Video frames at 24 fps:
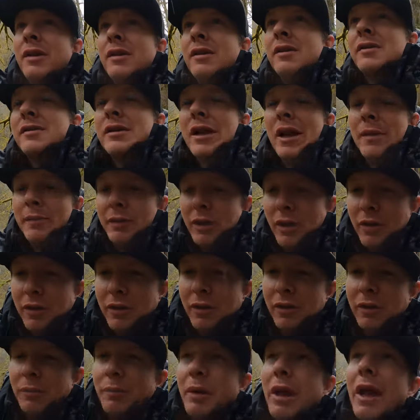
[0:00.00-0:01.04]
It's time to go
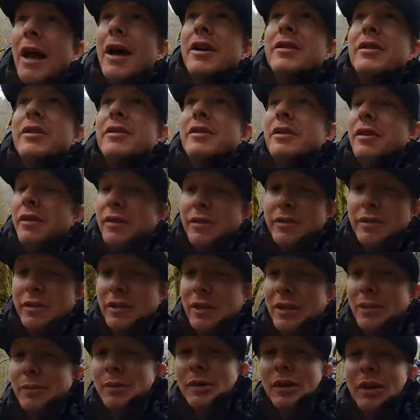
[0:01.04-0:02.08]
home. Asher's still
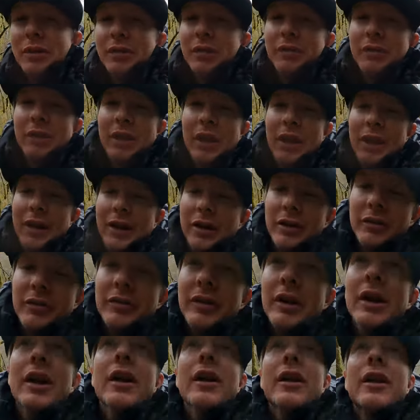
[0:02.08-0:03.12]
asleep. He never even got out of the
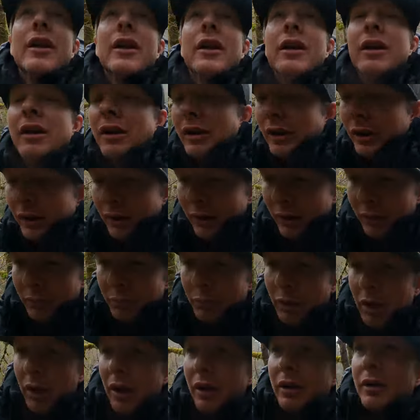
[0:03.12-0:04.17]
van.
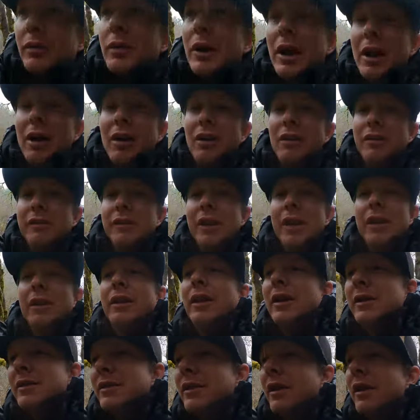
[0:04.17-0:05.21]
But we had a long night
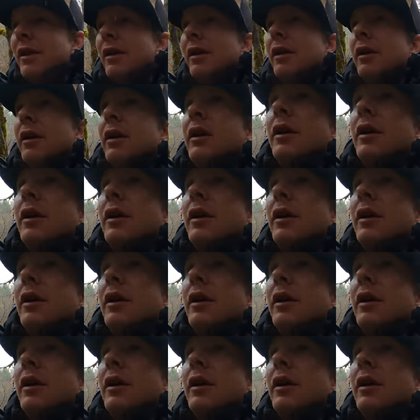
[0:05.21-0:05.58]
last night.